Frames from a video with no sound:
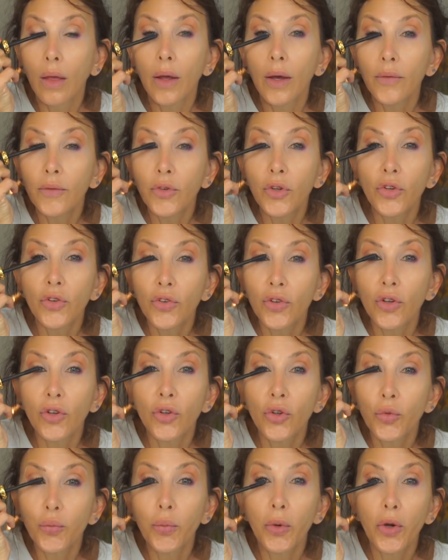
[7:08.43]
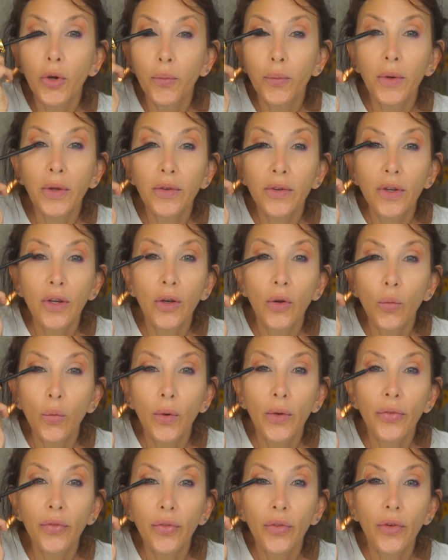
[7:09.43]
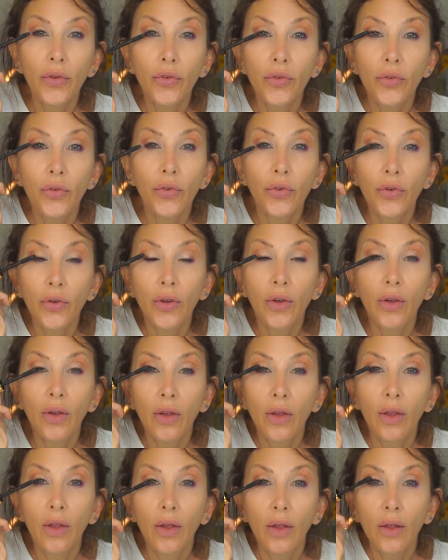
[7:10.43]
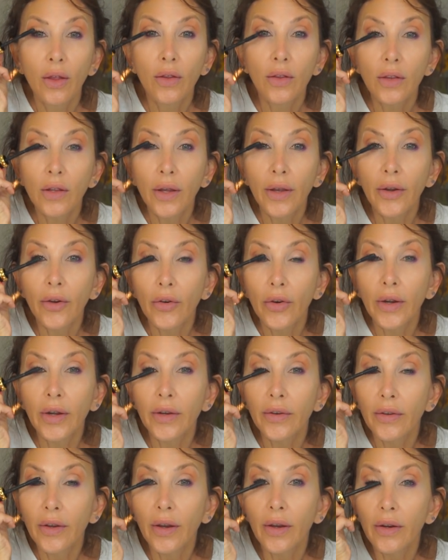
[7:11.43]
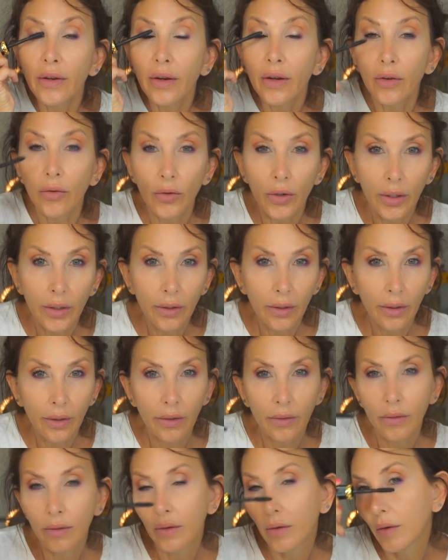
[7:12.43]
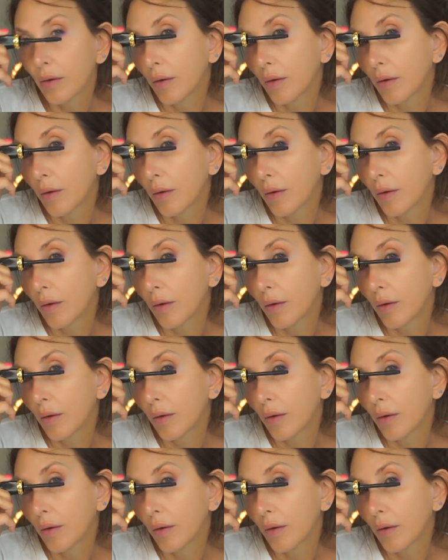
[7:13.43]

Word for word: I'm just experimenting with this layering technique right now.